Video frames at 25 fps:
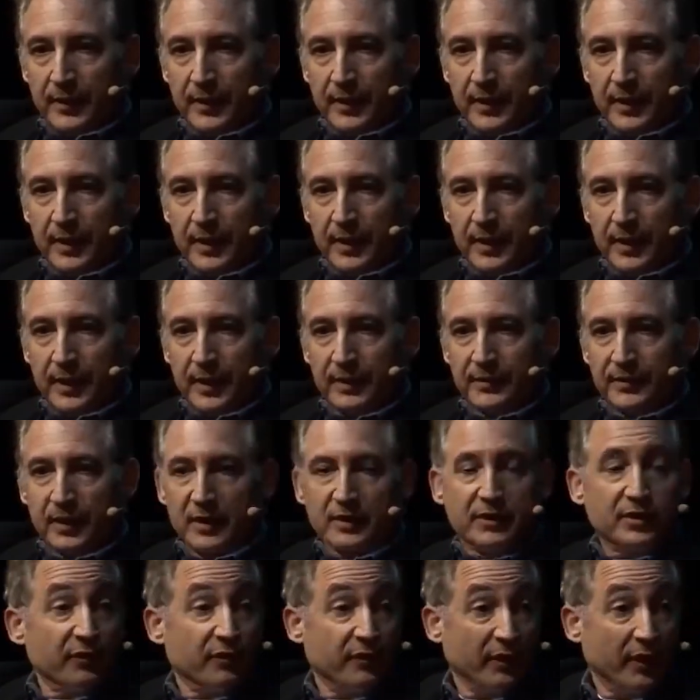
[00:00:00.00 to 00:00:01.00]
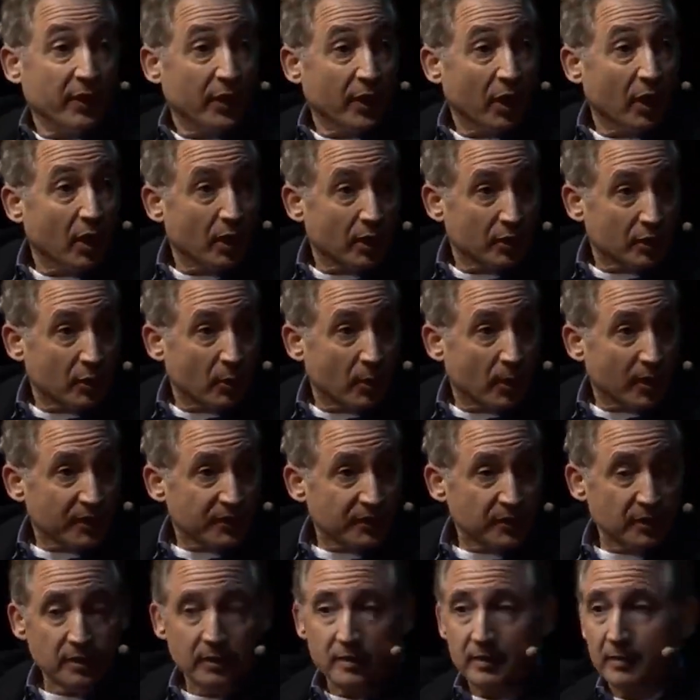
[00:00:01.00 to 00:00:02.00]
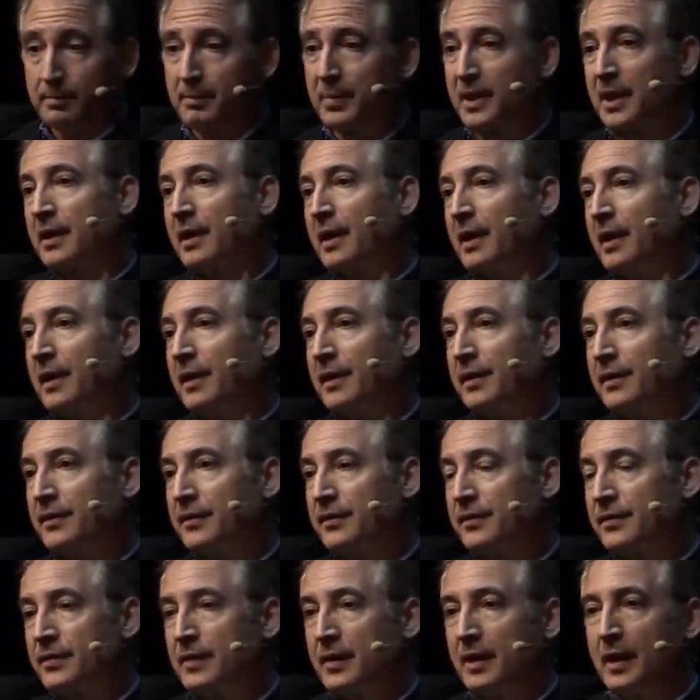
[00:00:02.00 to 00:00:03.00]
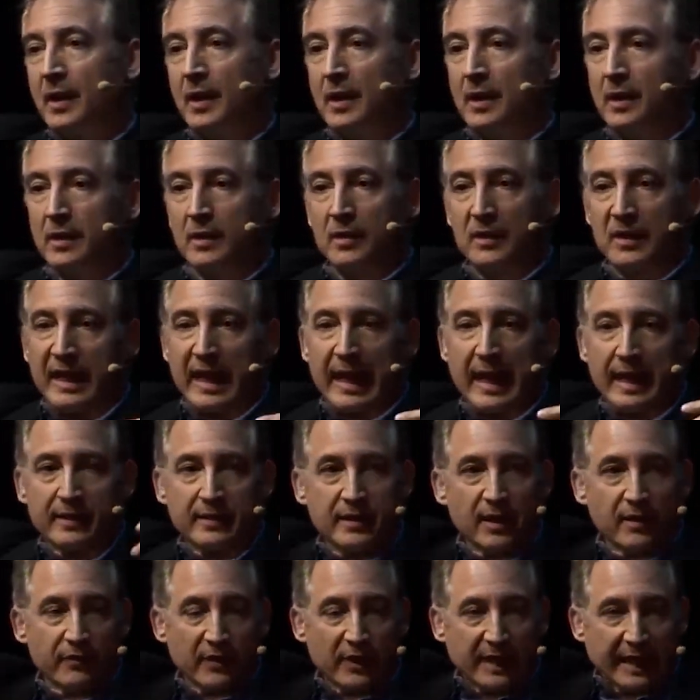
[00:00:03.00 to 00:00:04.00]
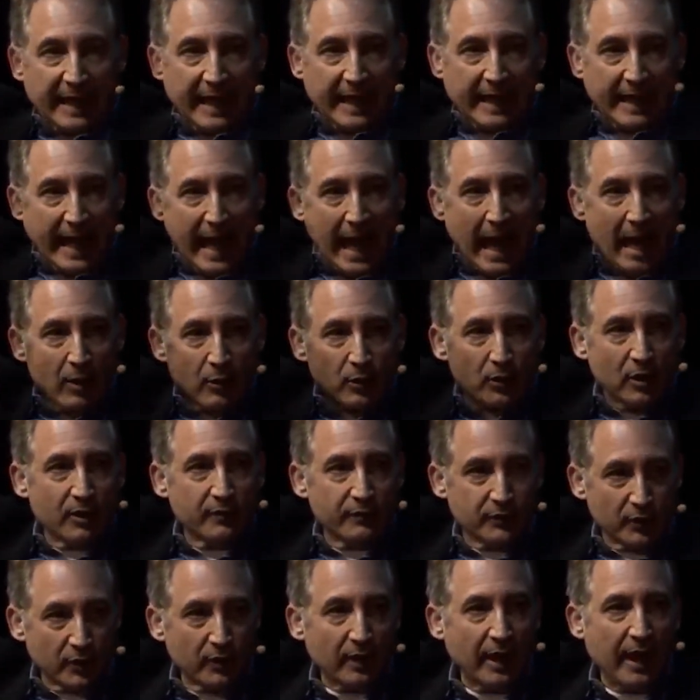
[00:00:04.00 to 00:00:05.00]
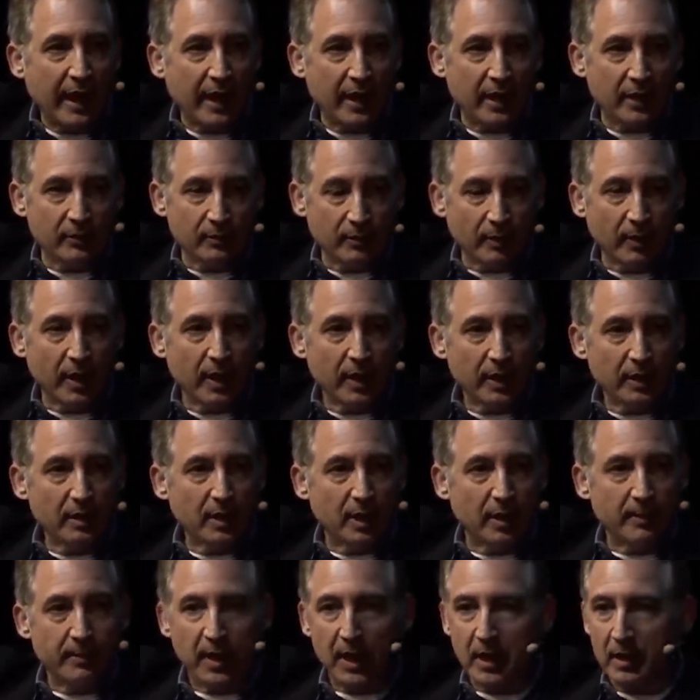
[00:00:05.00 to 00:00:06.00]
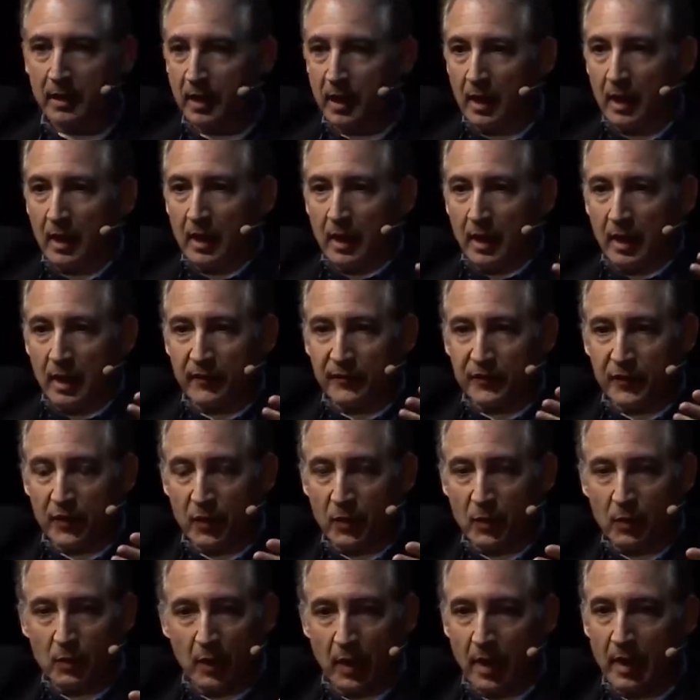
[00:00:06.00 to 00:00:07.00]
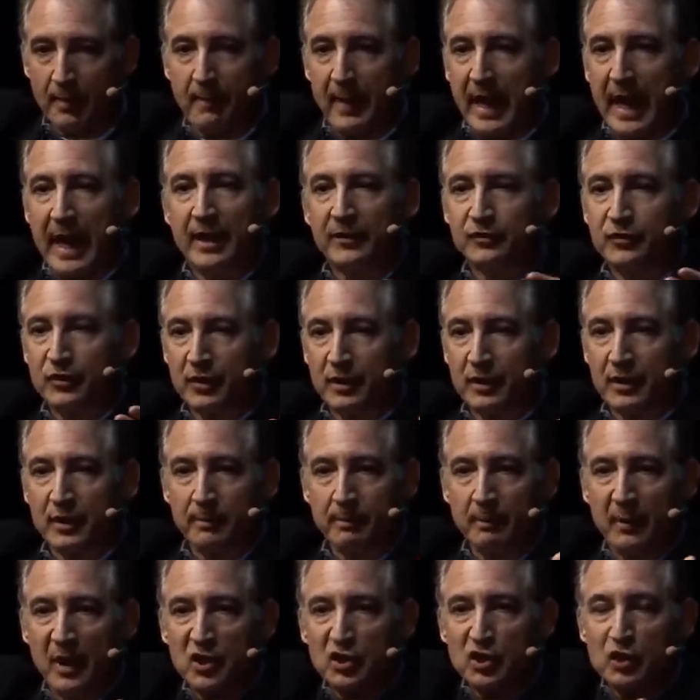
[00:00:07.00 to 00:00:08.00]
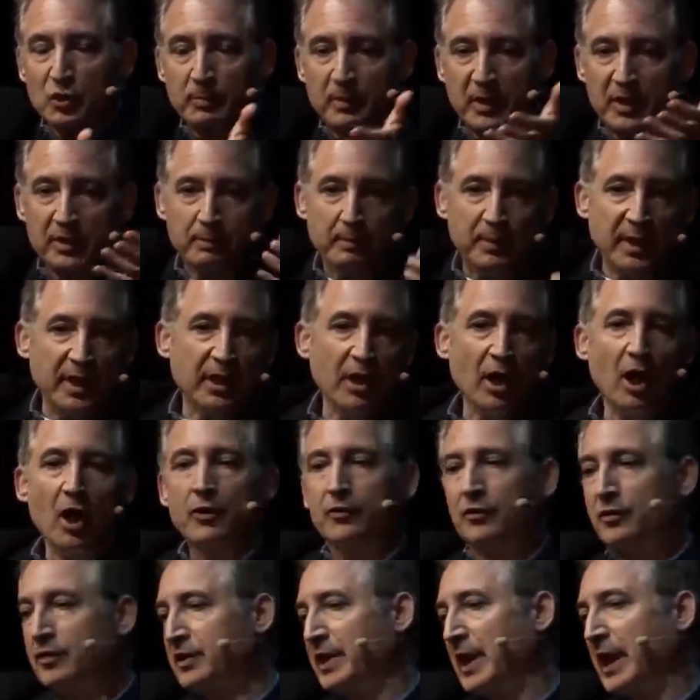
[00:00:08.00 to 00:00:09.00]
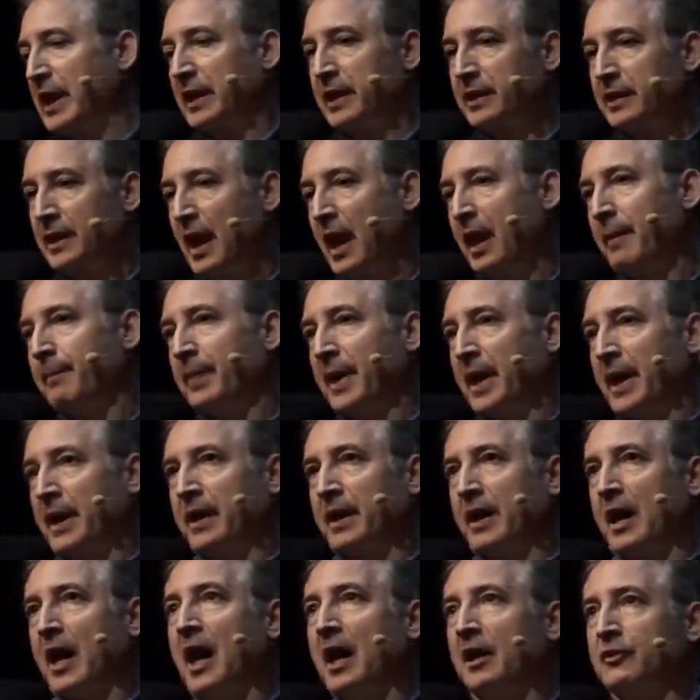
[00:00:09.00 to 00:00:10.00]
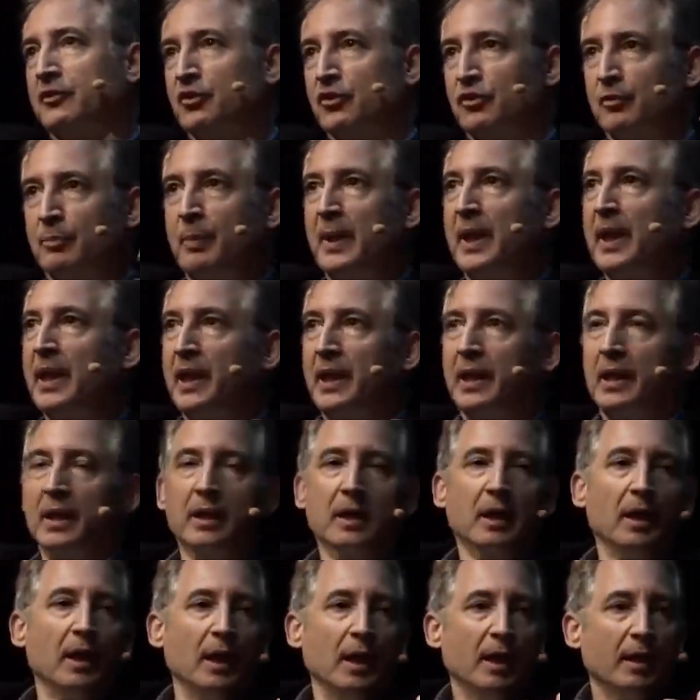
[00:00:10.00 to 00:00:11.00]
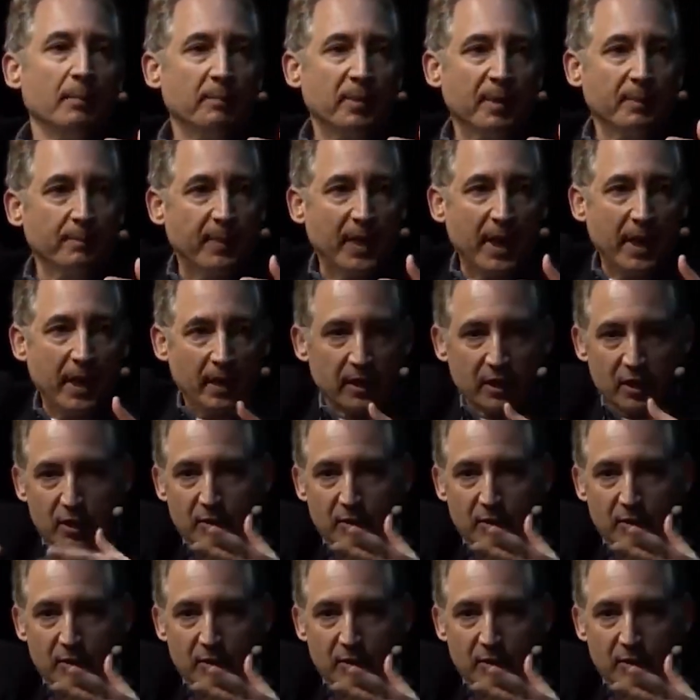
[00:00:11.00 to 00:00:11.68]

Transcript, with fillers: uh, it, it's a very hard question because you can't ever get out of your head, right? I mean, if you imagine a measurement being undertaken not by a conscious being, but by a